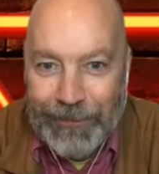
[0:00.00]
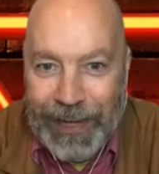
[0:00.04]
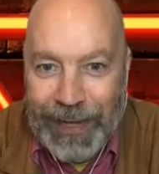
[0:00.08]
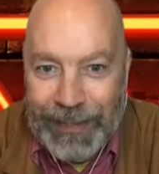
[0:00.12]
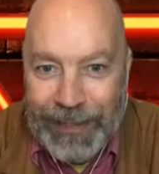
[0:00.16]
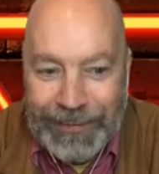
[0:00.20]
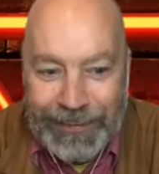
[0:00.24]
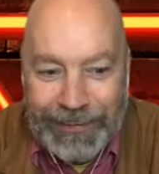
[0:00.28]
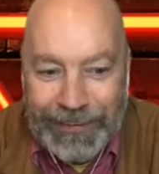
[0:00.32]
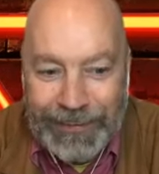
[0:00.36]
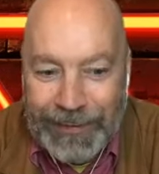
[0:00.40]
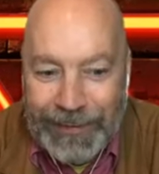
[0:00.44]

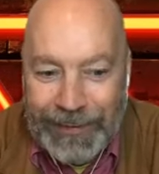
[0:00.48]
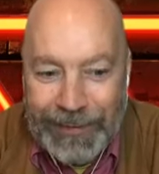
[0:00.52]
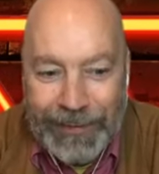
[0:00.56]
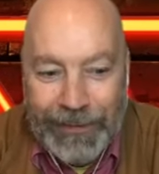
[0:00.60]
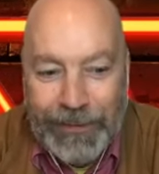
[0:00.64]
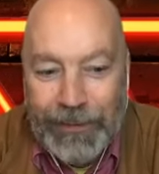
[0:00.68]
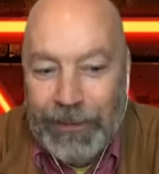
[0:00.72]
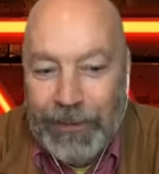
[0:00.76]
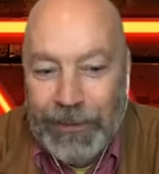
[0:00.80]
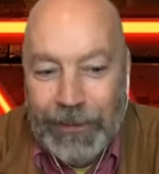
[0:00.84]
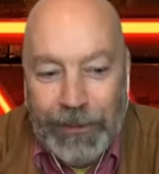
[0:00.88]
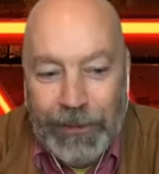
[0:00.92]
fascinating
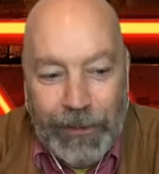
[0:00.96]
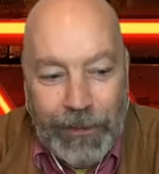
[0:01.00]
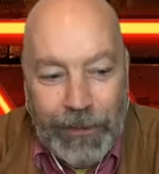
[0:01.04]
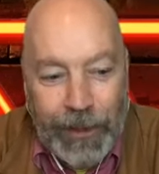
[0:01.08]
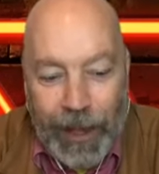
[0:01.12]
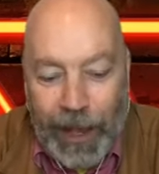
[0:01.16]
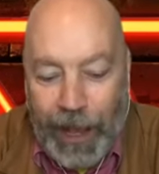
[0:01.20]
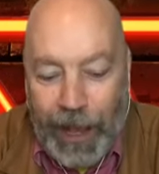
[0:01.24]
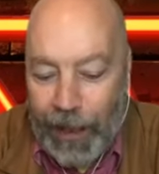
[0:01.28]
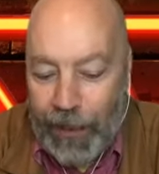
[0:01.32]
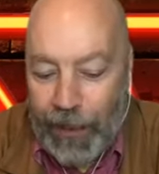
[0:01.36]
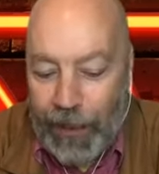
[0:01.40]

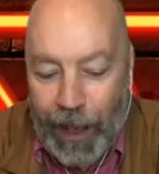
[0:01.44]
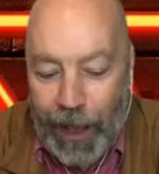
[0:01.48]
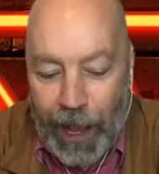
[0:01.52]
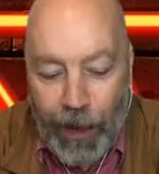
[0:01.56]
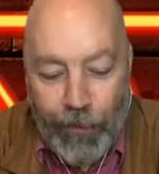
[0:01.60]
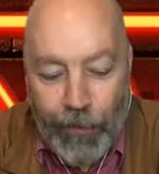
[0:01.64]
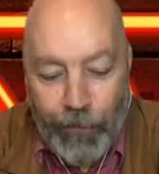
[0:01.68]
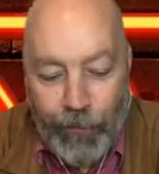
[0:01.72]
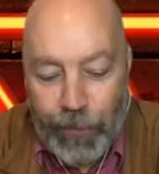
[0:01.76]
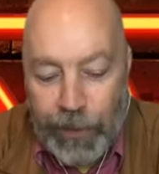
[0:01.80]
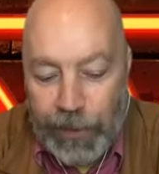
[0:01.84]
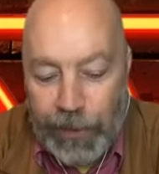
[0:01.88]
how,
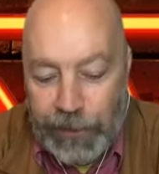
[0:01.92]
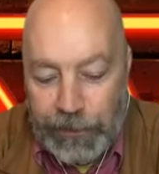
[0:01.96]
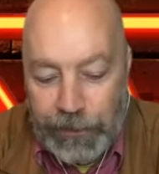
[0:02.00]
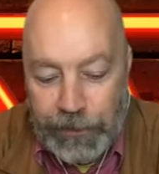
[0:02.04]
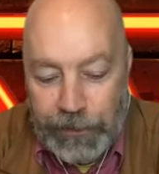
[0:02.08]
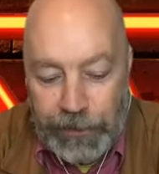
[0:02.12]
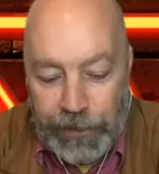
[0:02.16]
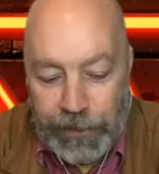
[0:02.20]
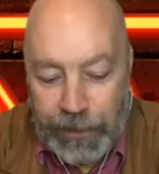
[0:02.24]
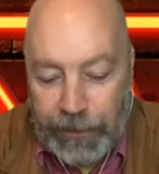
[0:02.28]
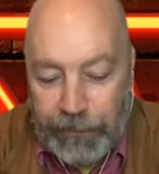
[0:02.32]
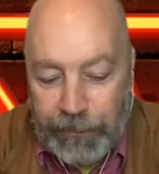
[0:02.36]
how
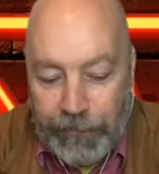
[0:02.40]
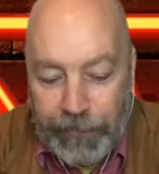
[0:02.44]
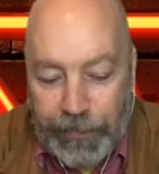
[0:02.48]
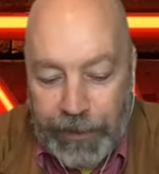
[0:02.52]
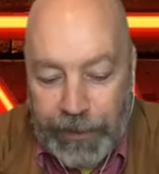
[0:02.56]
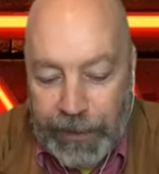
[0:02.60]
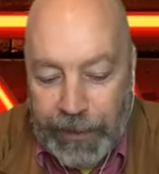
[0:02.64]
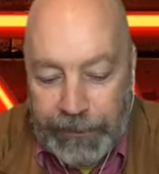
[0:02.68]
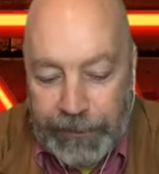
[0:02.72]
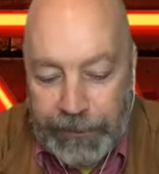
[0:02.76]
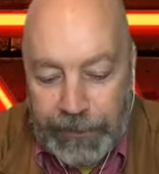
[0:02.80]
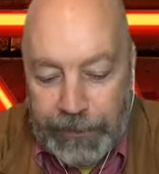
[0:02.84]
much
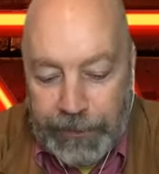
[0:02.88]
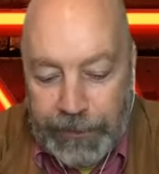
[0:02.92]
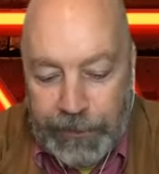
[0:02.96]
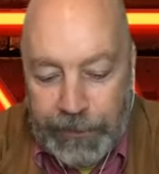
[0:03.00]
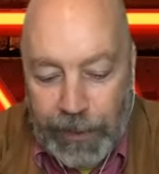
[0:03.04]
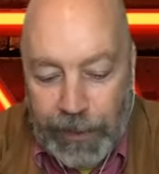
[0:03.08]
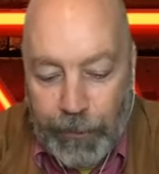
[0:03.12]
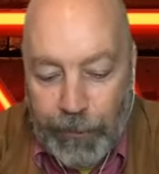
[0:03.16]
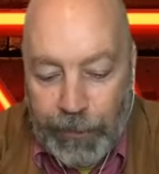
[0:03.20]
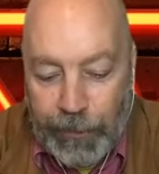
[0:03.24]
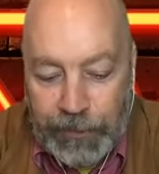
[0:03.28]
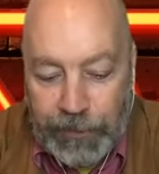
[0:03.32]
advances,
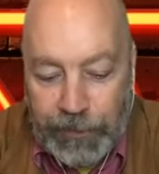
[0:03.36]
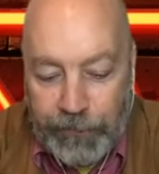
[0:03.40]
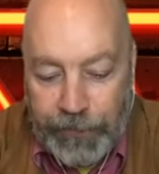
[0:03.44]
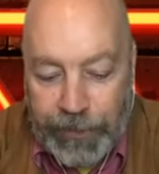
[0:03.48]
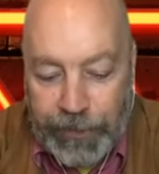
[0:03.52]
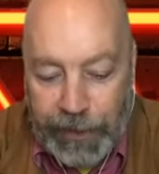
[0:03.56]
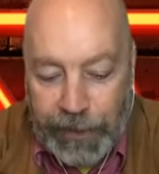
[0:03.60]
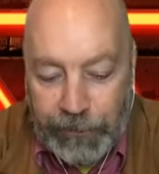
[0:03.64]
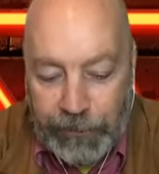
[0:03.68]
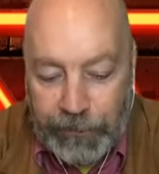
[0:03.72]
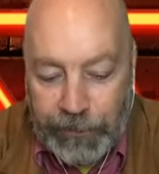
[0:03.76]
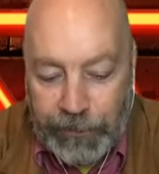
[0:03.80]
how much
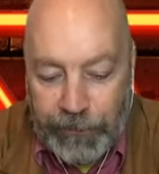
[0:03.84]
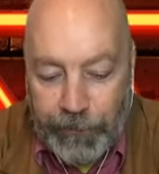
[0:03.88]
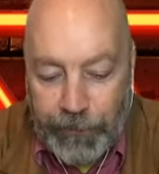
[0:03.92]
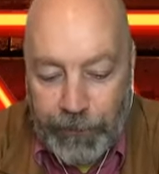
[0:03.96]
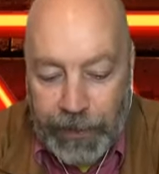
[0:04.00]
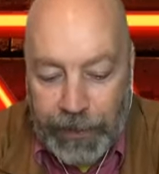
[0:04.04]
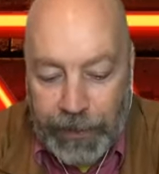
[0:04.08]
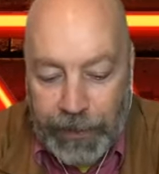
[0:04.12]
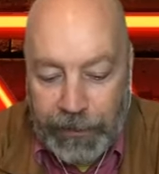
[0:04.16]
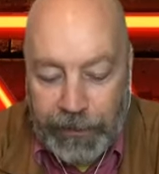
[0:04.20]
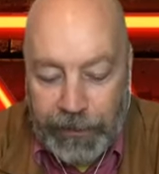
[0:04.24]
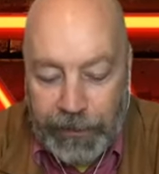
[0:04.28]
advance we've
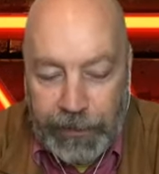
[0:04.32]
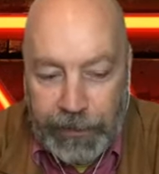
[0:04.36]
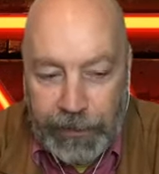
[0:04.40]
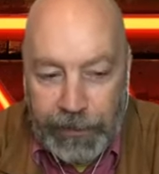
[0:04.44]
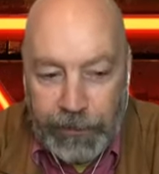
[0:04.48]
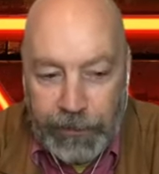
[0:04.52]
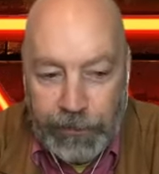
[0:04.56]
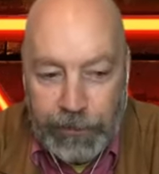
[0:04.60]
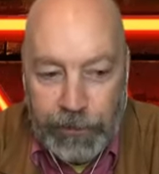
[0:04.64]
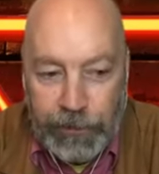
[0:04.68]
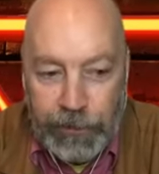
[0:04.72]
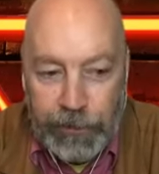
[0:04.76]
made
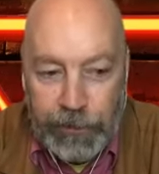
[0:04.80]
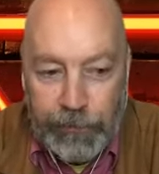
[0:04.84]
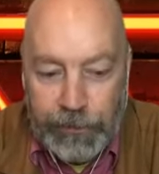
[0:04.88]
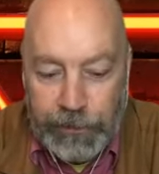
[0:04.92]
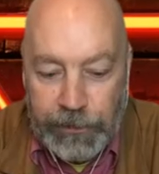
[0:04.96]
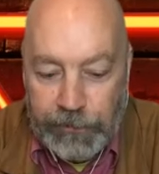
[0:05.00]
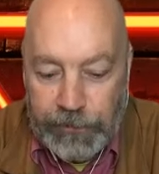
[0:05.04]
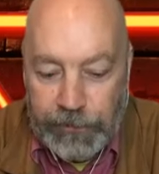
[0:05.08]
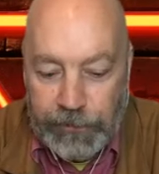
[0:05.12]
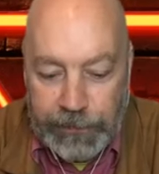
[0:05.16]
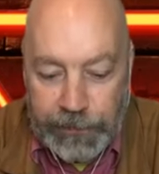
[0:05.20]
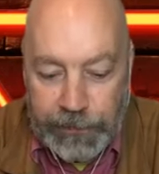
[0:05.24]
in terms
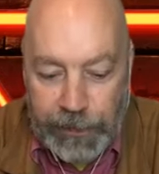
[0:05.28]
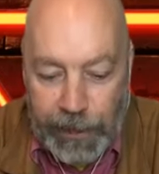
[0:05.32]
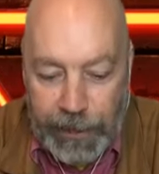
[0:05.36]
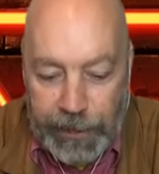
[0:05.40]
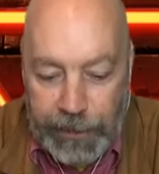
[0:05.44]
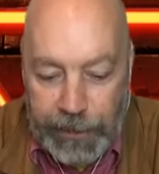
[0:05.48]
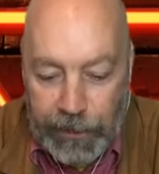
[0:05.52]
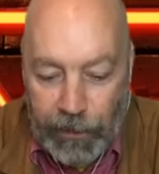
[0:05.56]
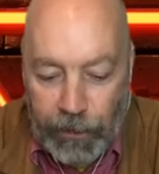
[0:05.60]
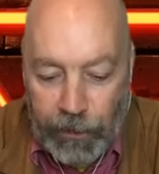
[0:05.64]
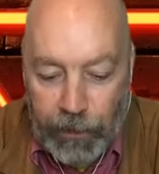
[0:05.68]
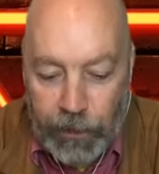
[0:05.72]
of
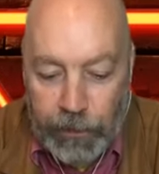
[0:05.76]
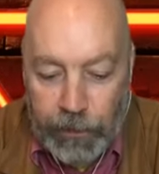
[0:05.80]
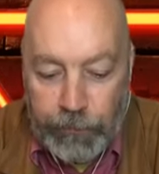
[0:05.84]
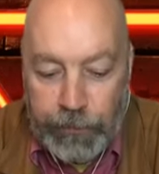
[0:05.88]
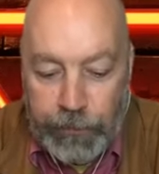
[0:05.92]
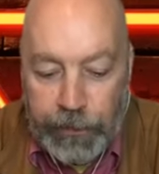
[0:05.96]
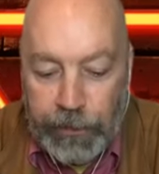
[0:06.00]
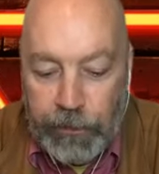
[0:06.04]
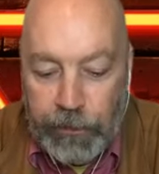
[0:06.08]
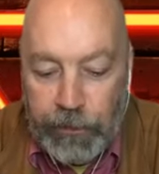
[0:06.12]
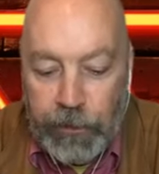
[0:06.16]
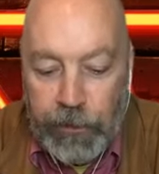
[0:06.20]
designing
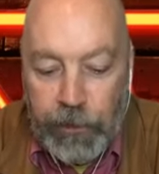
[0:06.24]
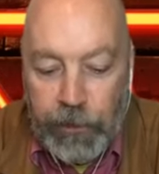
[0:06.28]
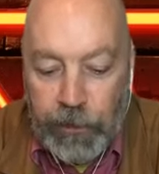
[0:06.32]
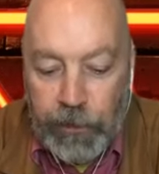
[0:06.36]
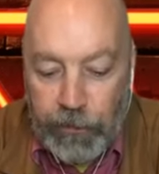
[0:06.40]
hardware,